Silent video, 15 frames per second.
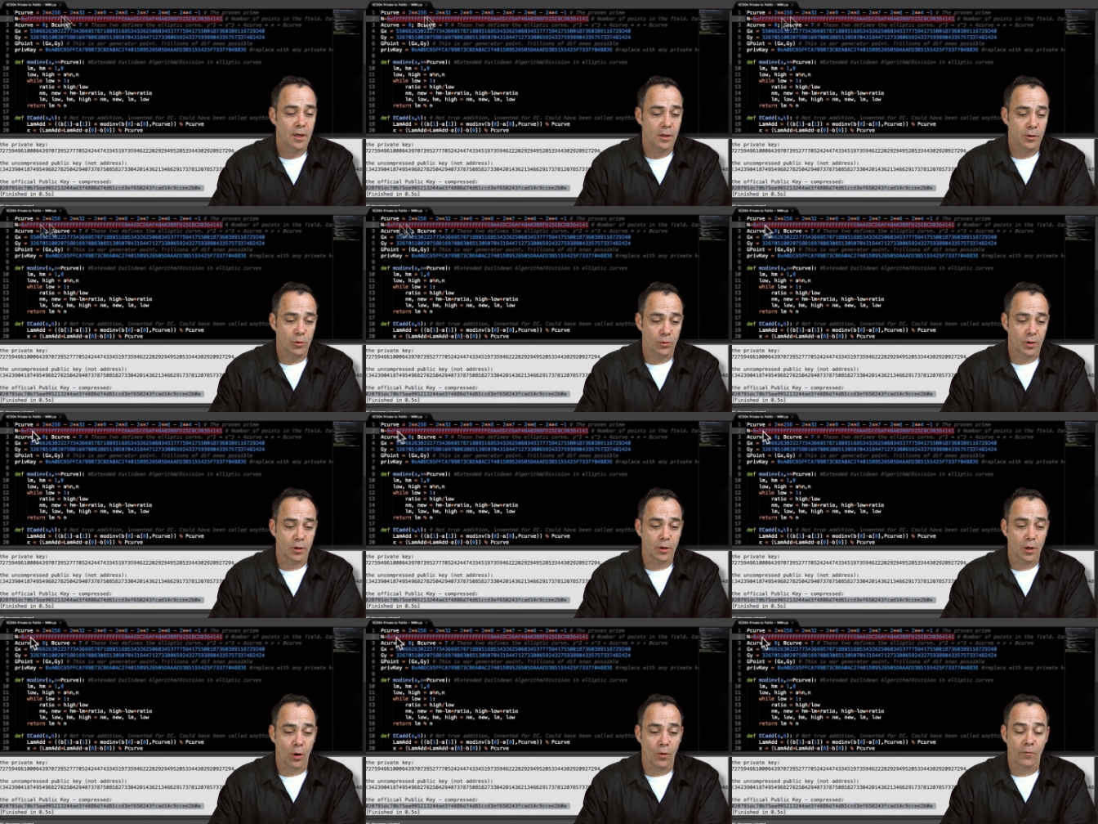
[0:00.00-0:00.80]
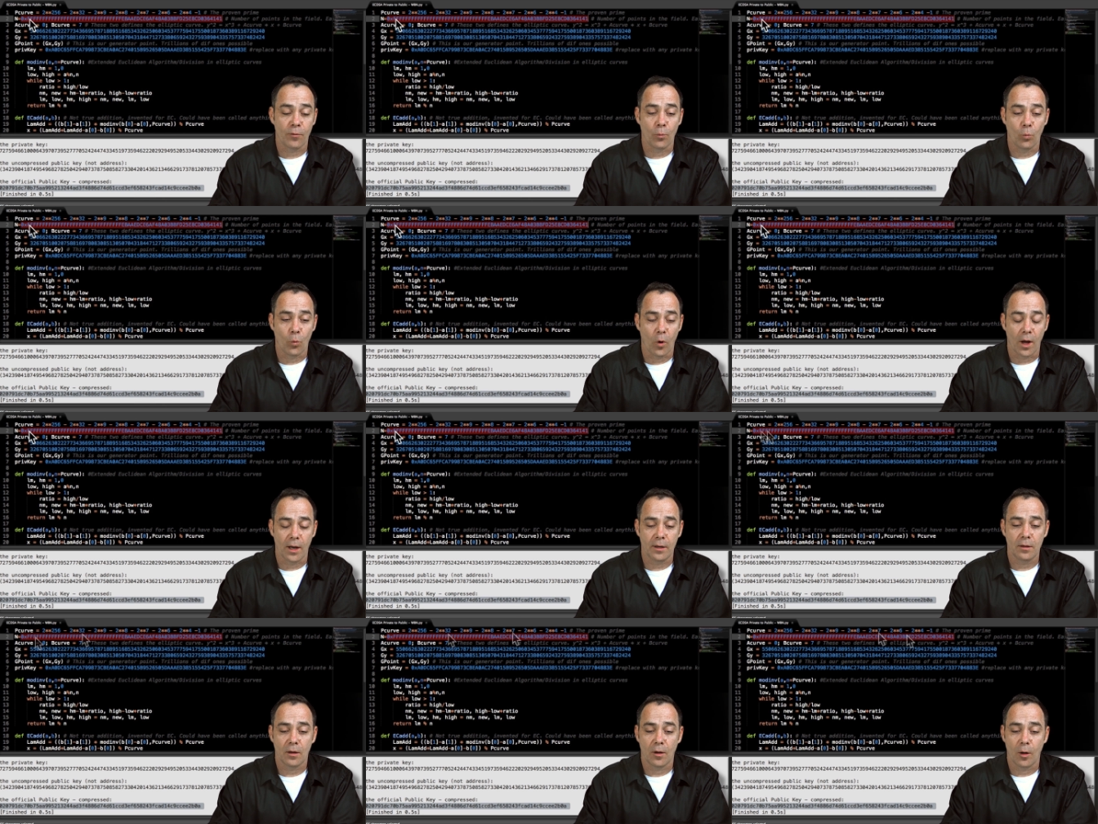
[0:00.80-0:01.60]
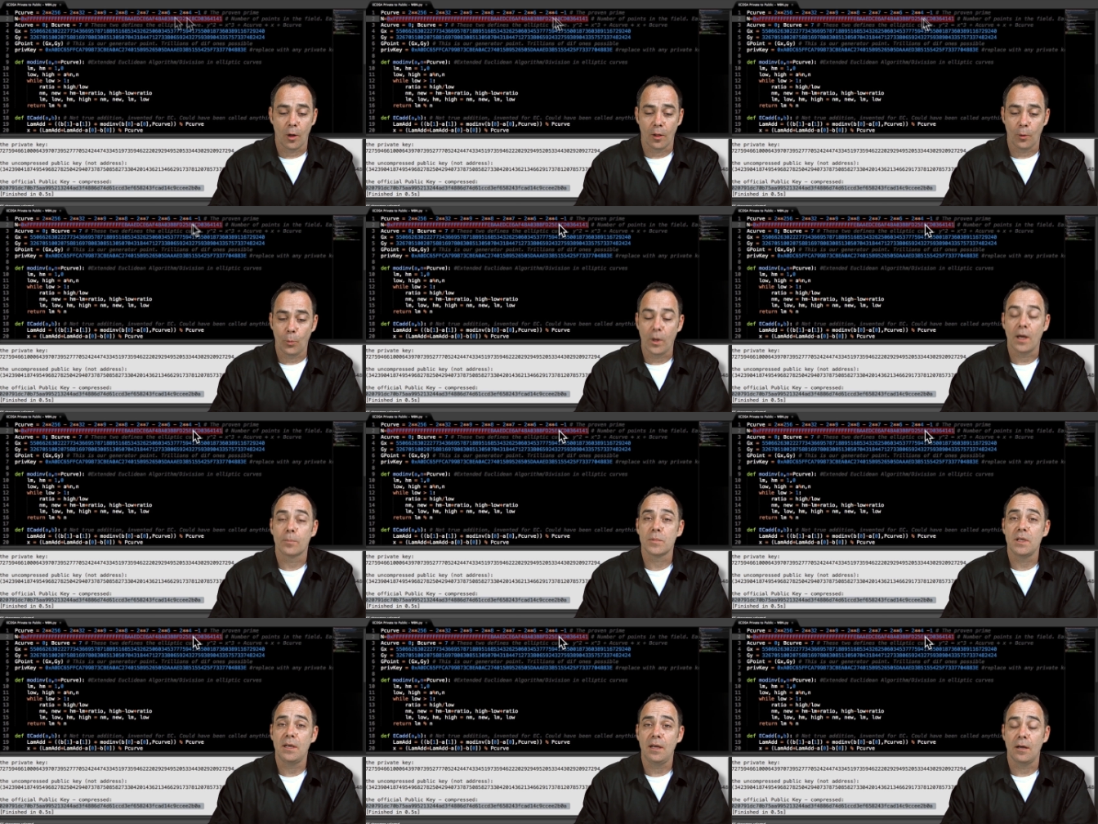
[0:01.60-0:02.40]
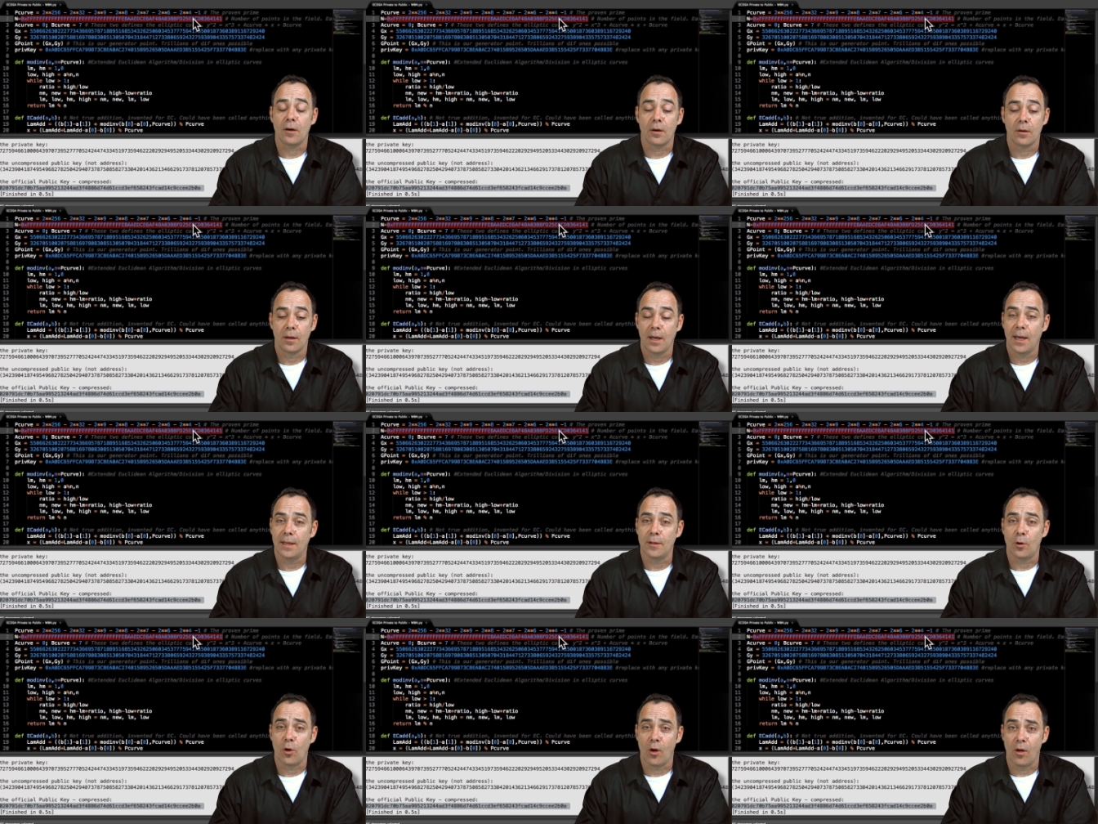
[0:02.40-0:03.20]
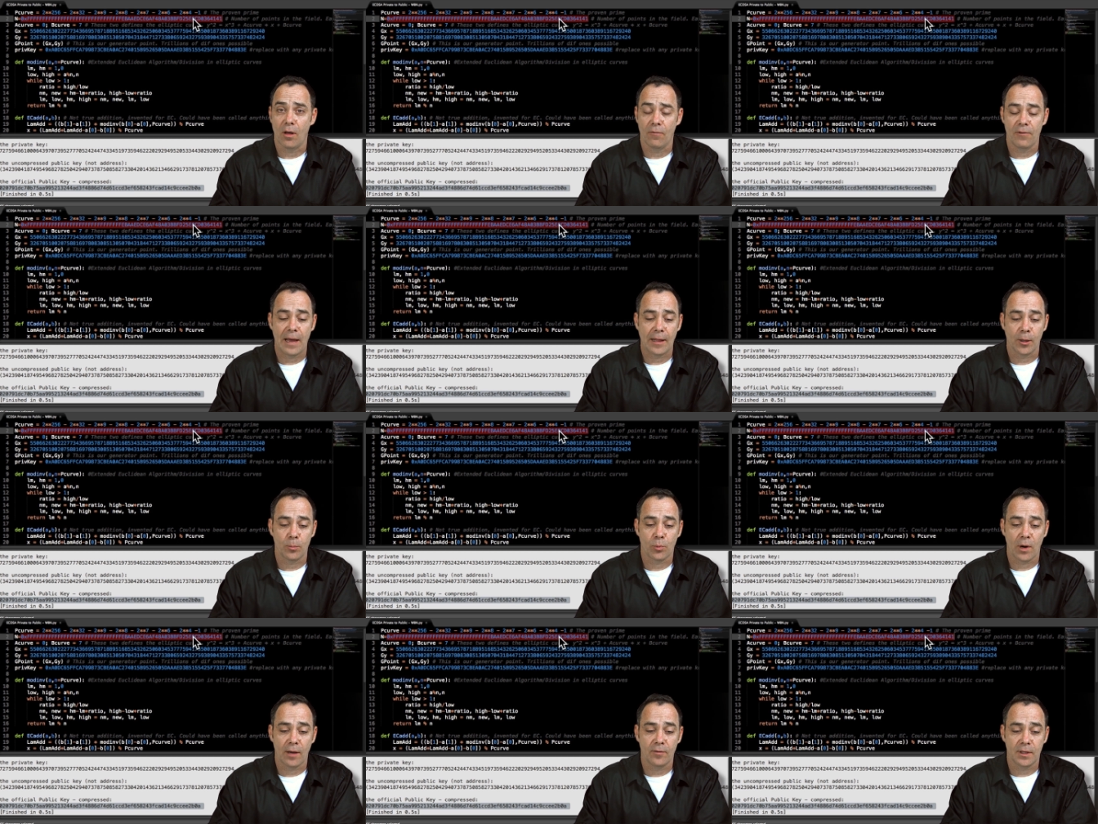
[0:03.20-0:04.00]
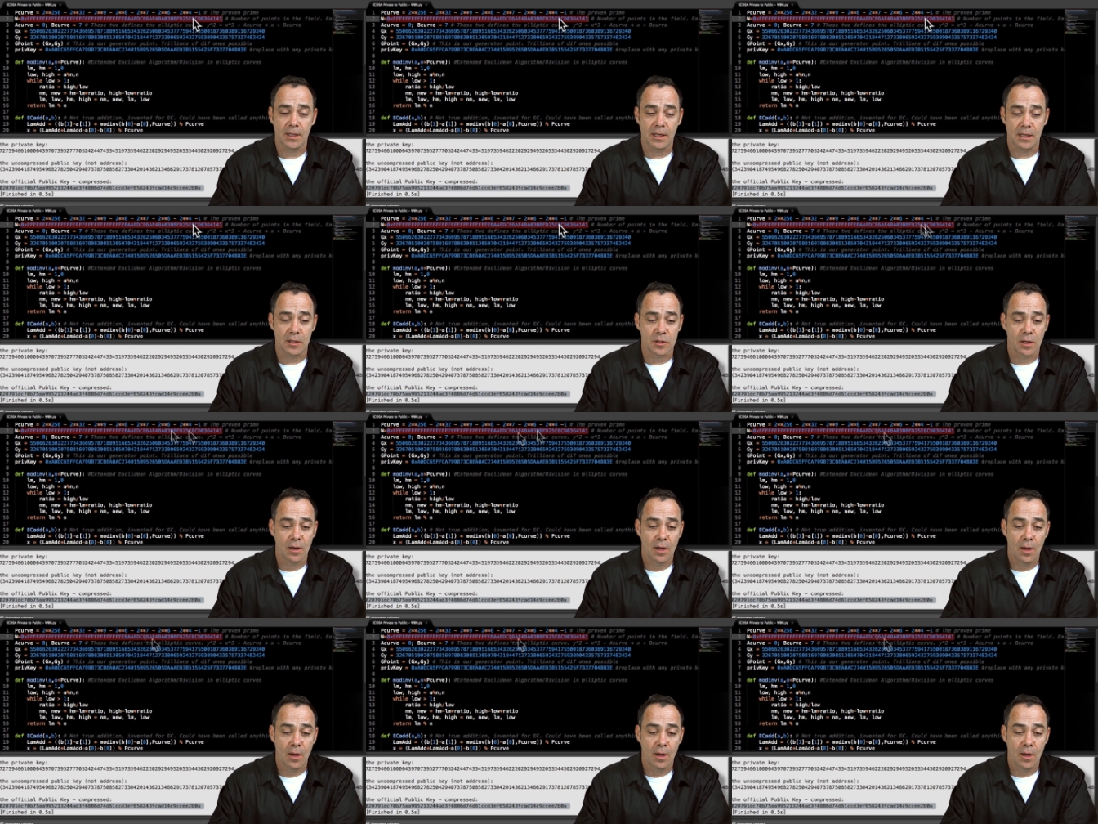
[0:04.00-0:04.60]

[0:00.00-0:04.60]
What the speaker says: You can go from 1 all the way up to here, and they're all valid private keys.